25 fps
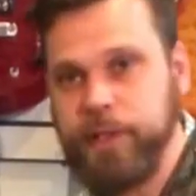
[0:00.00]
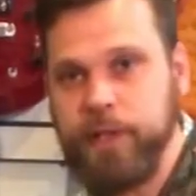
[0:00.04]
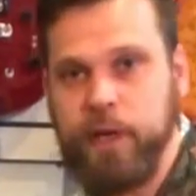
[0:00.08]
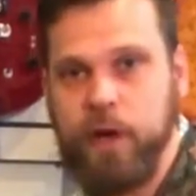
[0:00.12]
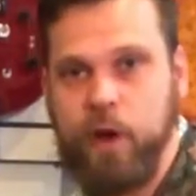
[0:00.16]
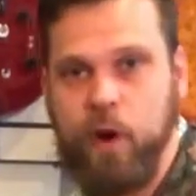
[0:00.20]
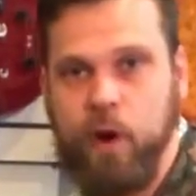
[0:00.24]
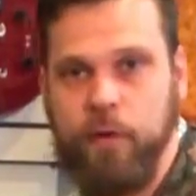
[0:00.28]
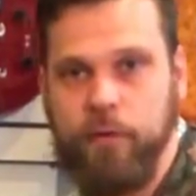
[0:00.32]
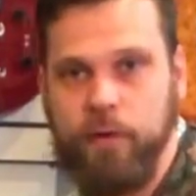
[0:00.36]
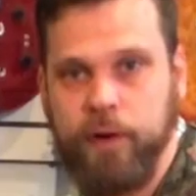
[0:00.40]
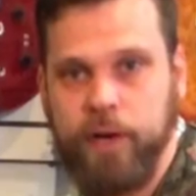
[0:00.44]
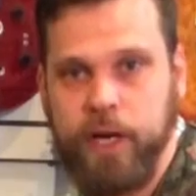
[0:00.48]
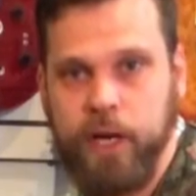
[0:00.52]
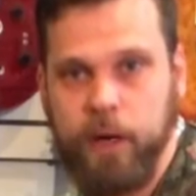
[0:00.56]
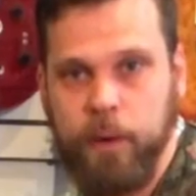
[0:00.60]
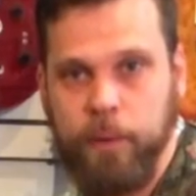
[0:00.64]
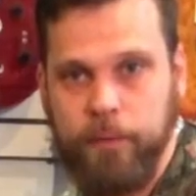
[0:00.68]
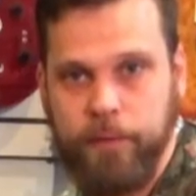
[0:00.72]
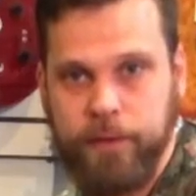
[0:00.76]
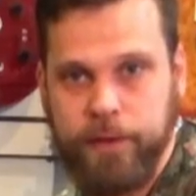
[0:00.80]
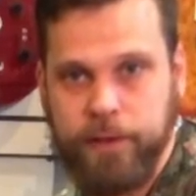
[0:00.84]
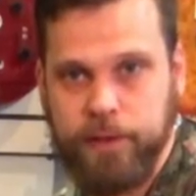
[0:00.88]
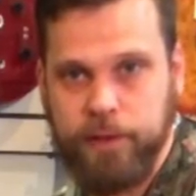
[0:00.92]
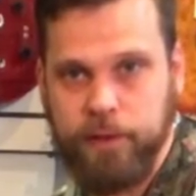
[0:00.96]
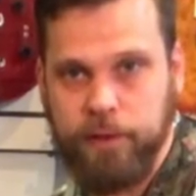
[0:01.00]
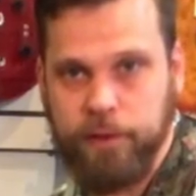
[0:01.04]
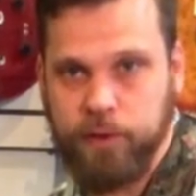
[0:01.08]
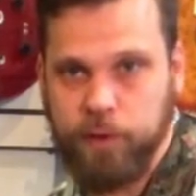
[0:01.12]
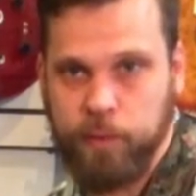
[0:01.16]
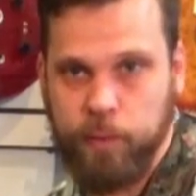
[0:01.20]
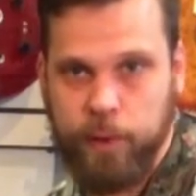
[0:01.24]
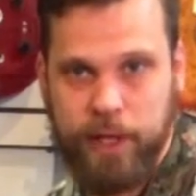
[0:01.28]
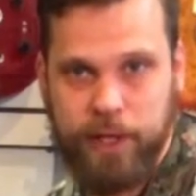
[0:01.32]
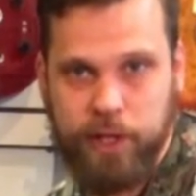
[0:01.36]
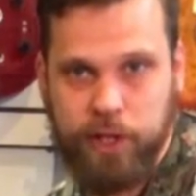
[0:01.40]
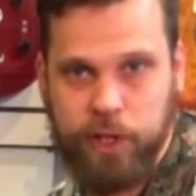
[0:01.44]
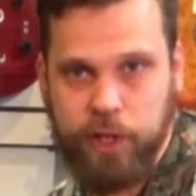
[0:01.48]
it over here with this little
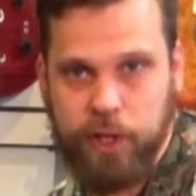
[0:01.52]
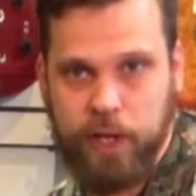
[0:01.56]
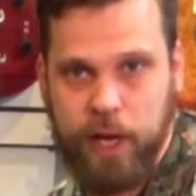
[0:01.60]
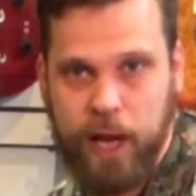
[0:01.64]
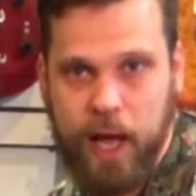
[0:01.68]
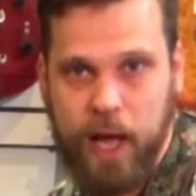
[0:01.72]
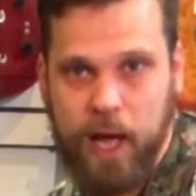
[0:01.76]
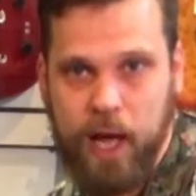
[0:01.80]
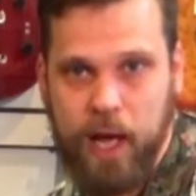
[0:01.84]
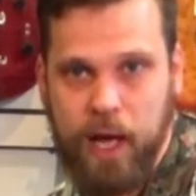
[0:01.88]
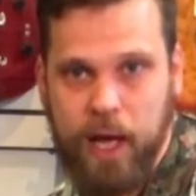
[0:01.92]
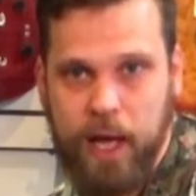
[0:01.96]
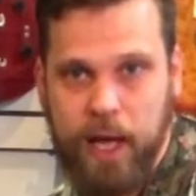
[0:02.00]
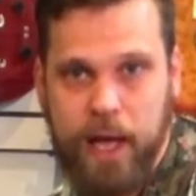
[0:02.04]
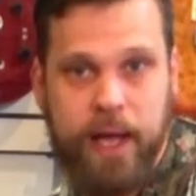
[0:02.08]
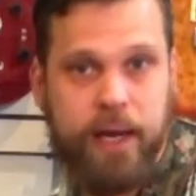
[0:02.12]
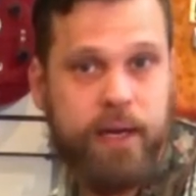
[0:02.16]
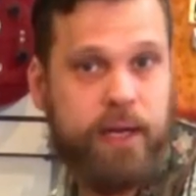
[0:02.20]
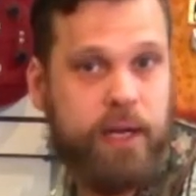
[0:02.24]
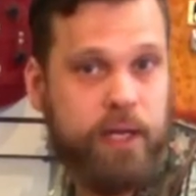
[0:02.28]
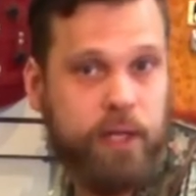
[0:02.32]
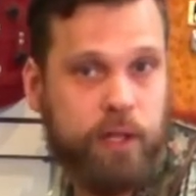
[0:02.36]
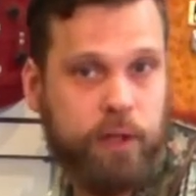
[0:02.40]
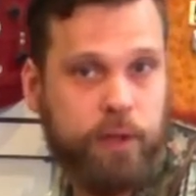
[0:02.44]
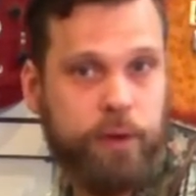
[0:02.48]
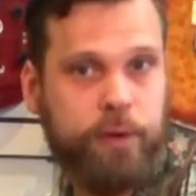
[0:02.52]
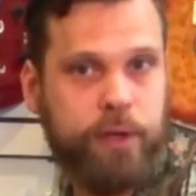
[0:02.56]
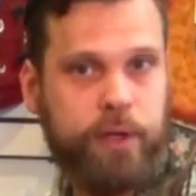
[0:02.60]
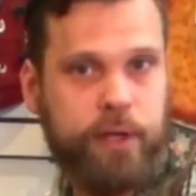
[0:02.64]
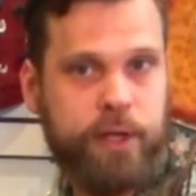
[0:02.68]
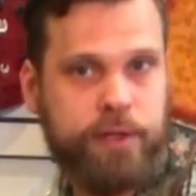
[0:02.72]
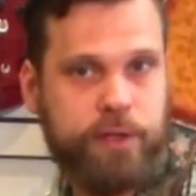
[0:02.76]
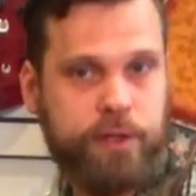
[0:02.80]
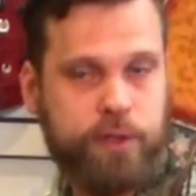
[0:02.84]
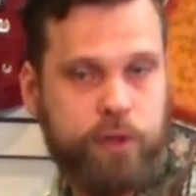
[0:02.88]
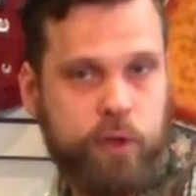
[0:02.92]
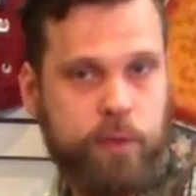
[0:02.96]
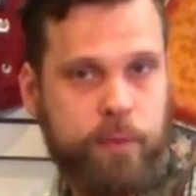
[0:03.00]
switch, and included
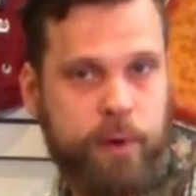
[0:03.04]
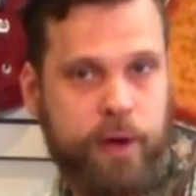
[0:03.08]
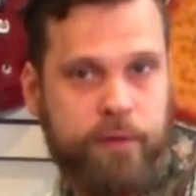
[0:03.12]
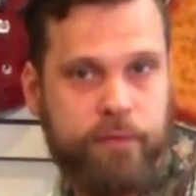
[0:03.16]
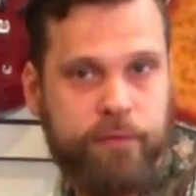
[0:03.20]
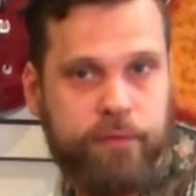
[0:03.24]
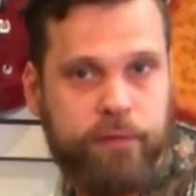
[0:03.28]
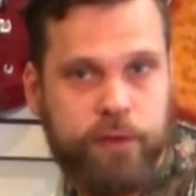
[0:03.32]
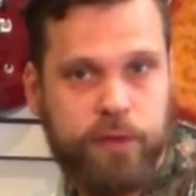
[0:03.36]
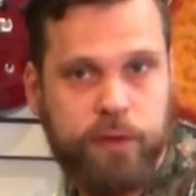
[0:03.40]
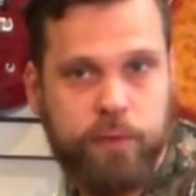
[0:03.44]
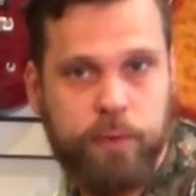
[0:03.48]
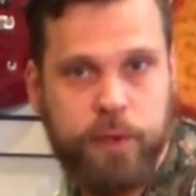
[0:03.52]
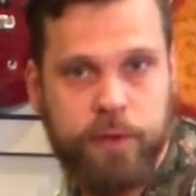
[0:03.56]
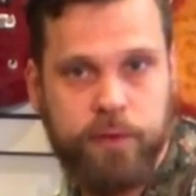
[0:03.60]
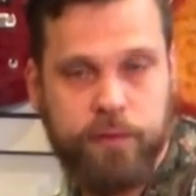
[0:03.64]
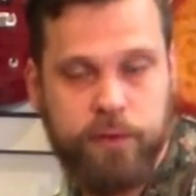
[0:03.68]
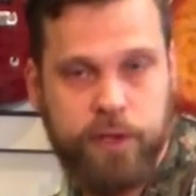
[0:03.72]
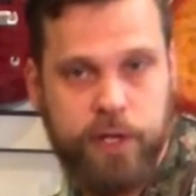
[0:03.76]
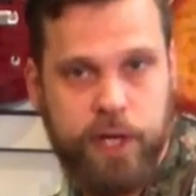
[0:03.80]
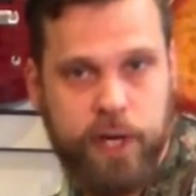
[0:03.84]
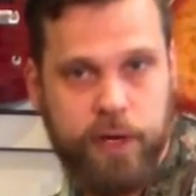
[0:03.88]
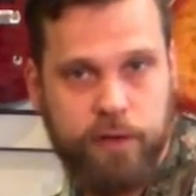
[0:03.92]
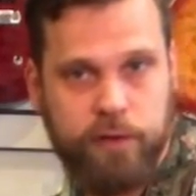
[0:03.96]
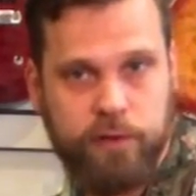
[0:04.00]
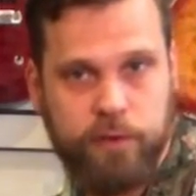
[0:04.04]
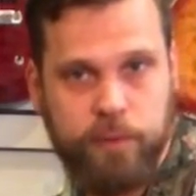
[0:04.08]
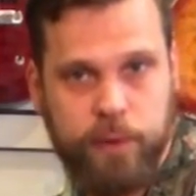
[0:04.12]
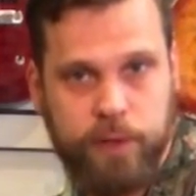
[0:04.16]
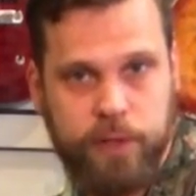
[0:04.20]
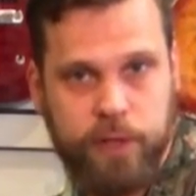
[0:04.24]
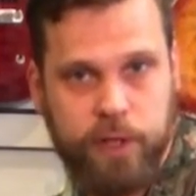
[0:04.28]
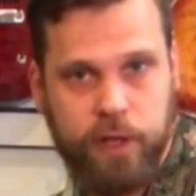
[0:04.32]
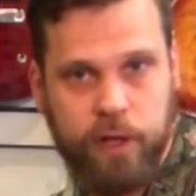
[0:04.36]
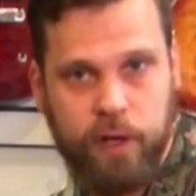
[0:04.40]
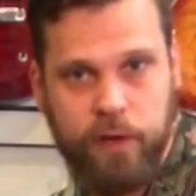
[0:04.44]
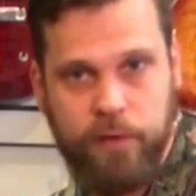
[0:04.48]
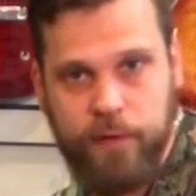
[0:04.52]
is a 2-button foot switch for channel
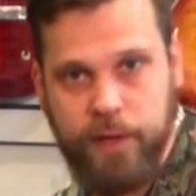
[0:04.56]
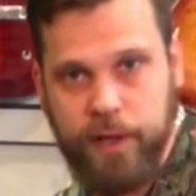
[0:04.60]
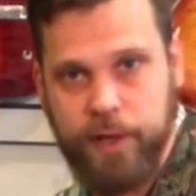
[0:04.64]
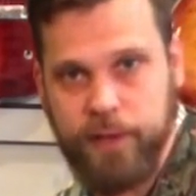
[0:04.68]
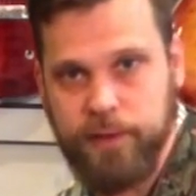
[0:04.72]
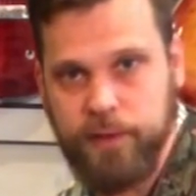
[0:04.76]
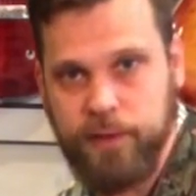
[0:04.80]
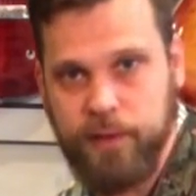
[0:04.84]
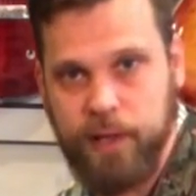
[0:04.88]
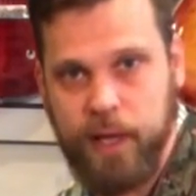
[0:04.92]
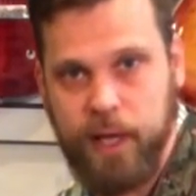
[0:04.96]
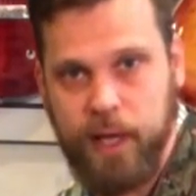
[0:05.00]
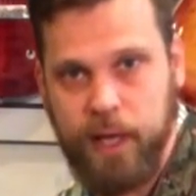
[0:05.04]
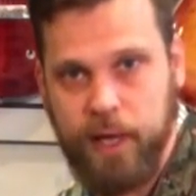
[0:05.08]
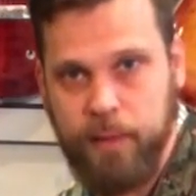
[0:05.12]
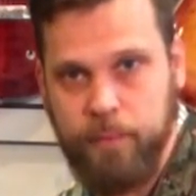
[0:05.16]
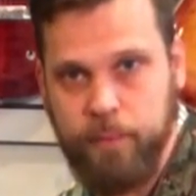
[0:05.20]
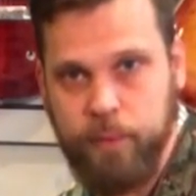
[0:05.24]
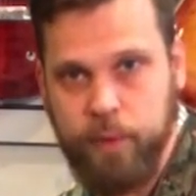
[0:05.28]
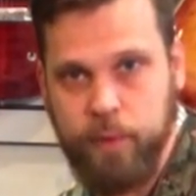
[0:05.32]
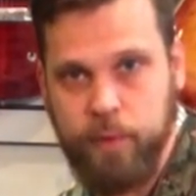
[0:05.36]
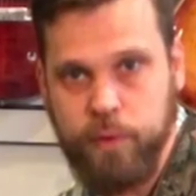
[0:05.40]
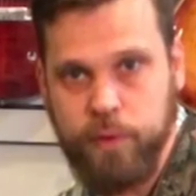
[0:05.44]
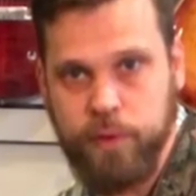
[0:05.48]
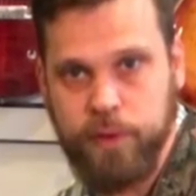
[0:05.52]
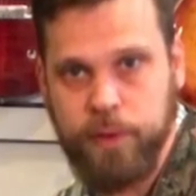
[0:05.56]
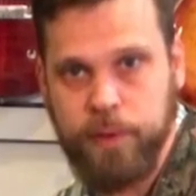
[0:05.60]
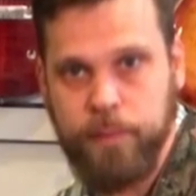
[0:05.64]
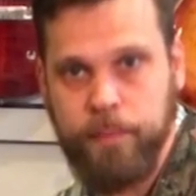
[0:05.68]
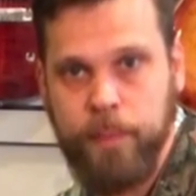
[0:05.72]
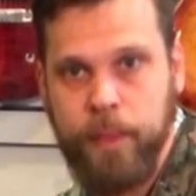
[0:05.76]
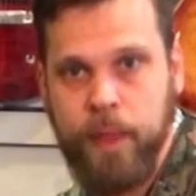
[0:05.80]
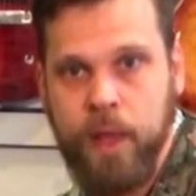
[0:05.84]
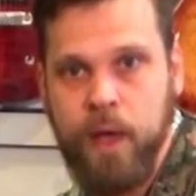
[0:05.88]
switching on this and a boost.